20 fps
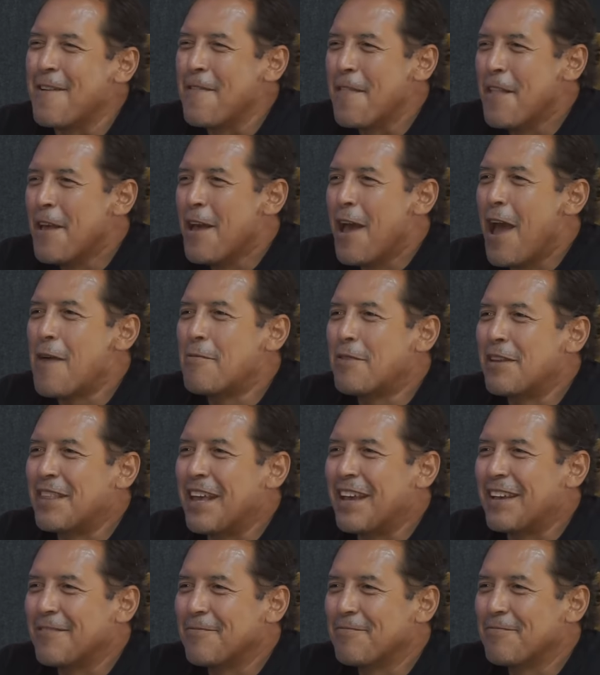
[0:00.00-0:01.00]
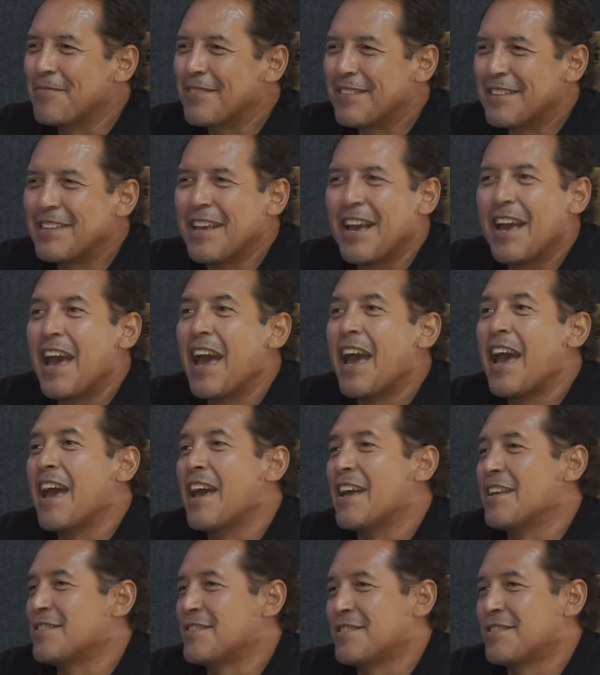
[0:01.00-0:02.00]
perfect water too.
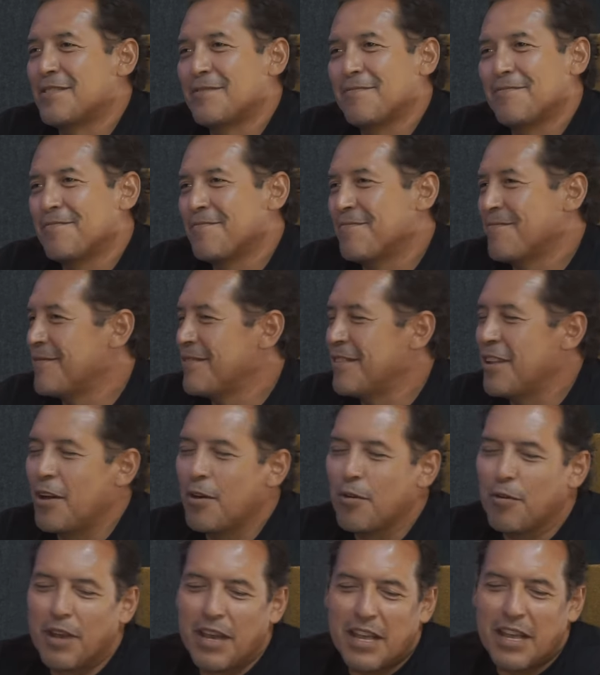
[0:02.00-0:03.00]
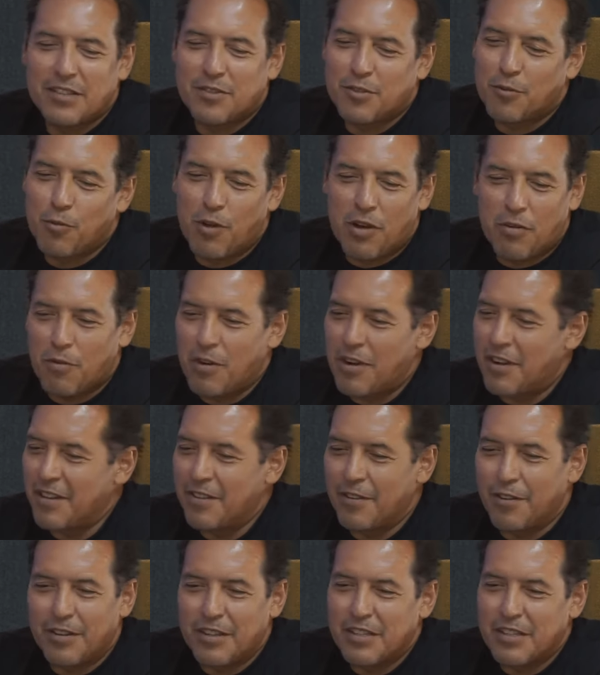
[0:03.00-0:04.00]
Yes. Like no wetsuit. No wetsuit, warm water
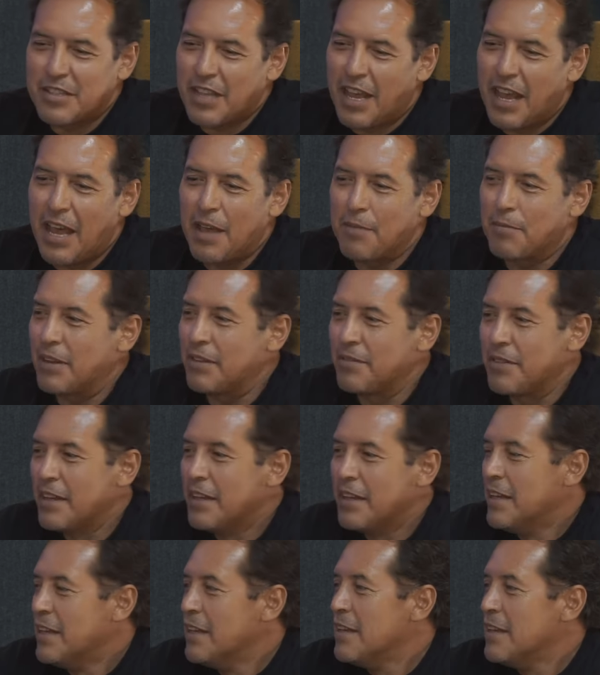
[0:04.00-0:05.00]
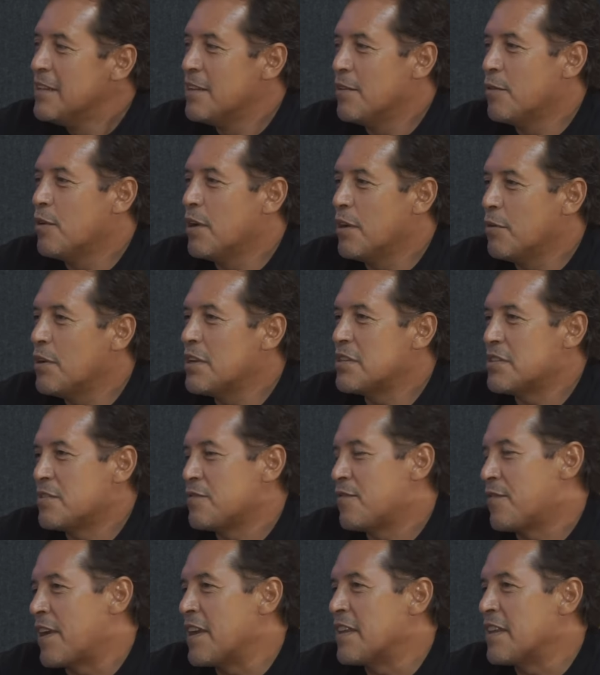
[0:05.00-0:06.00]
all the time. And it was
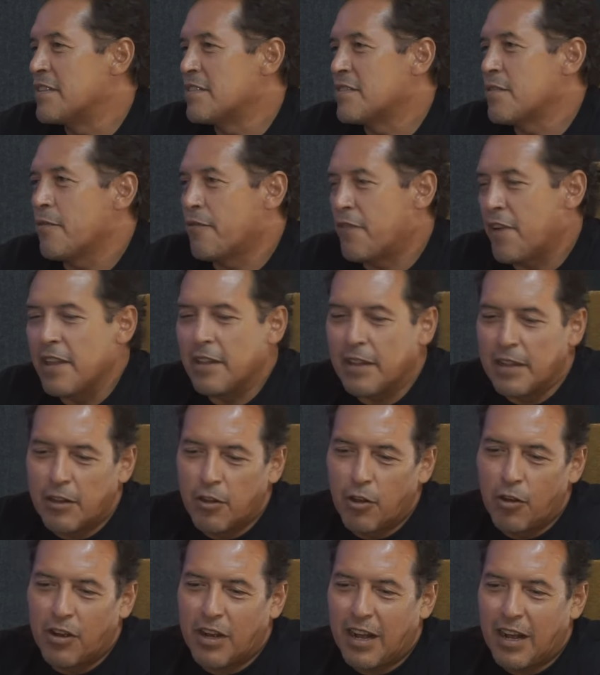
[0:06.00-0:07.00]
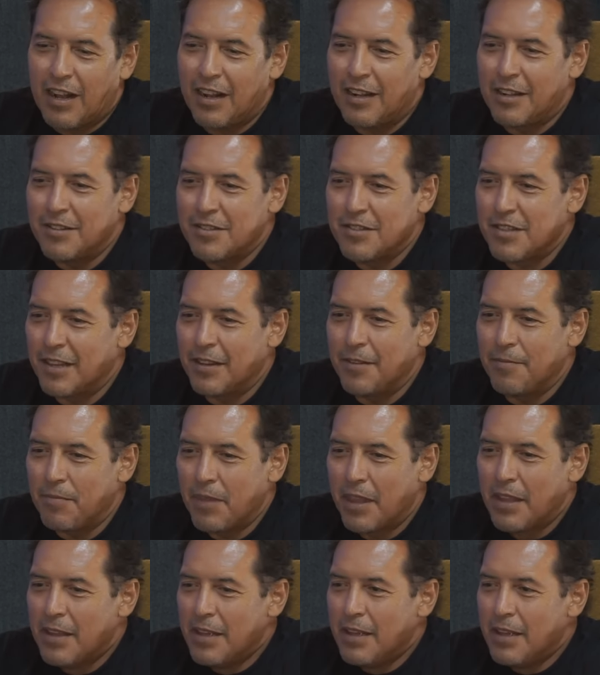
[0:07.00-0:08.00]
friendly locals,
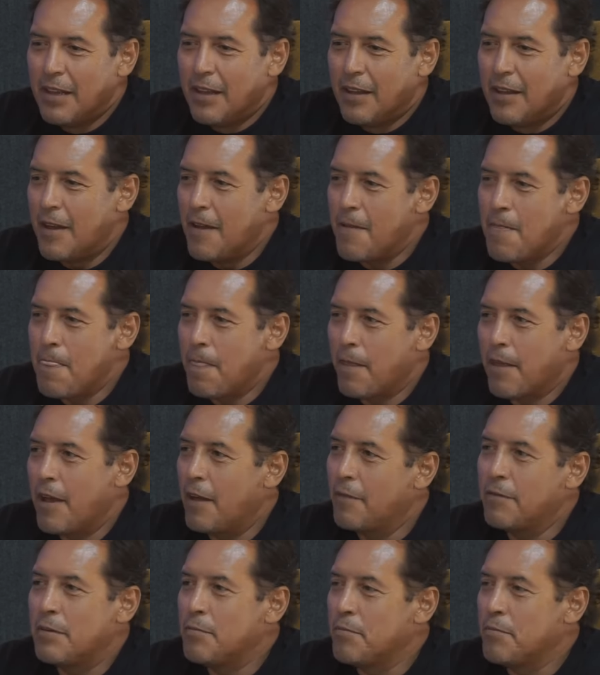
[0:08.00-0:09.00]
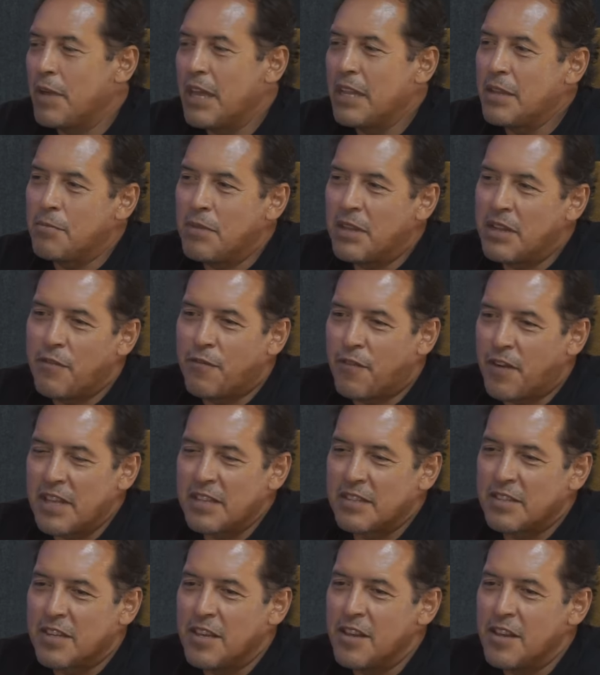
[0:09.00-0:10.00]
and have many
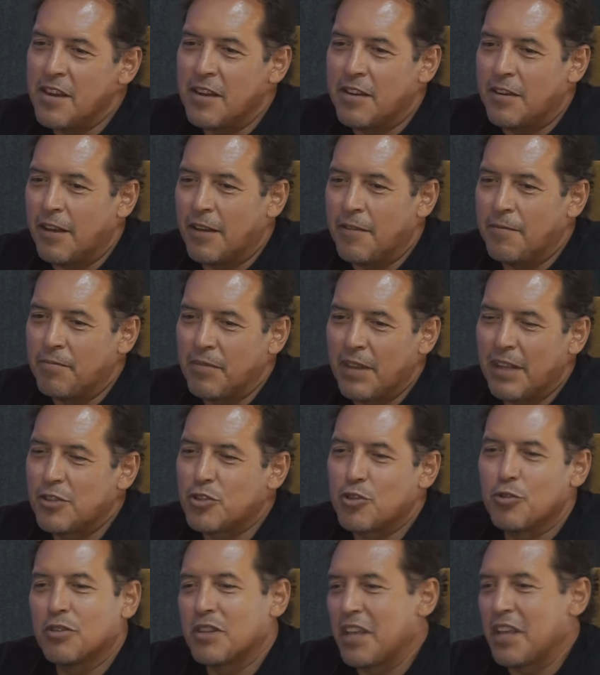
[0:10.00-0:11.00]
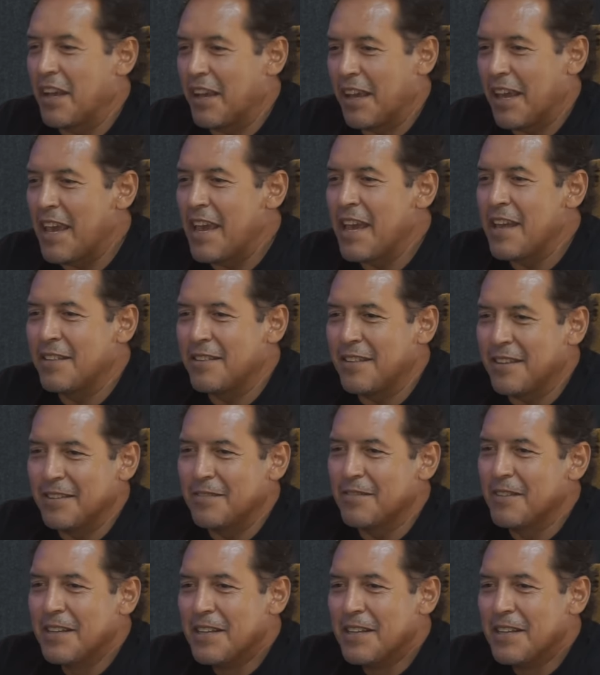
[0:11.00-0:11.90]
friends here, and El Chute again, and